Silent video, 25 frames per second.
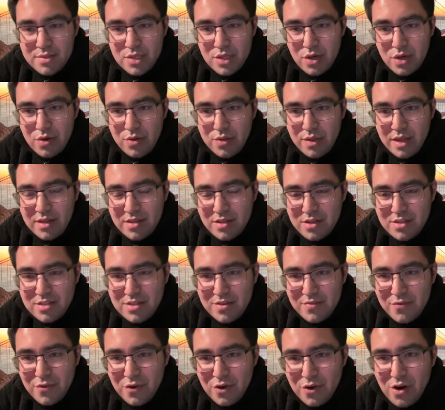So that does
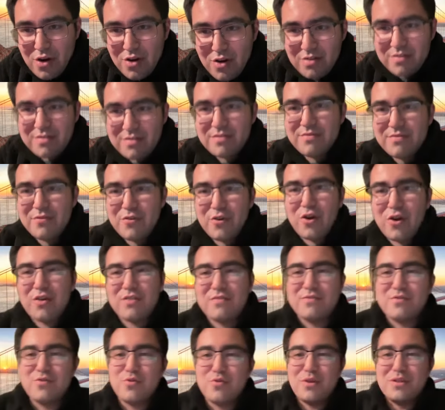it for our for
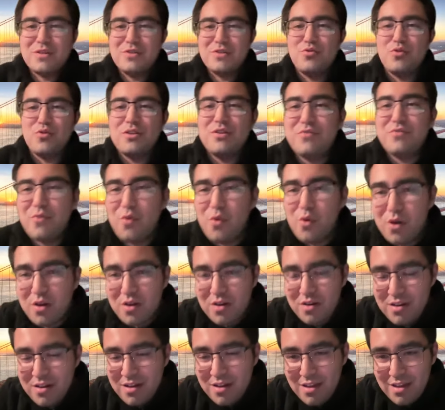our
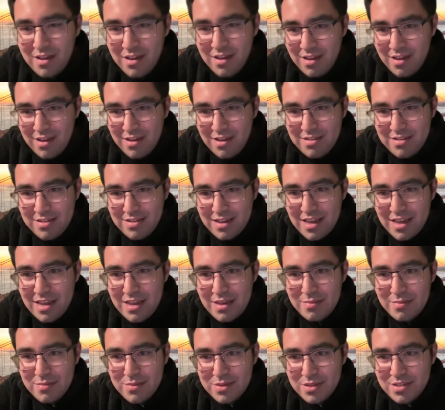2024
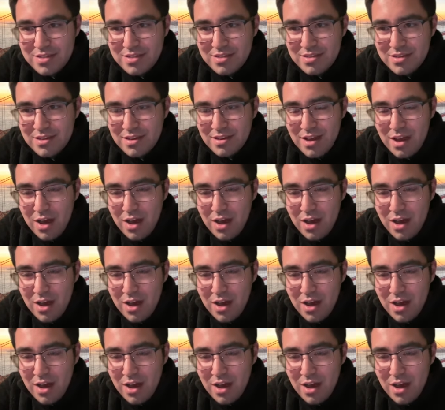teams.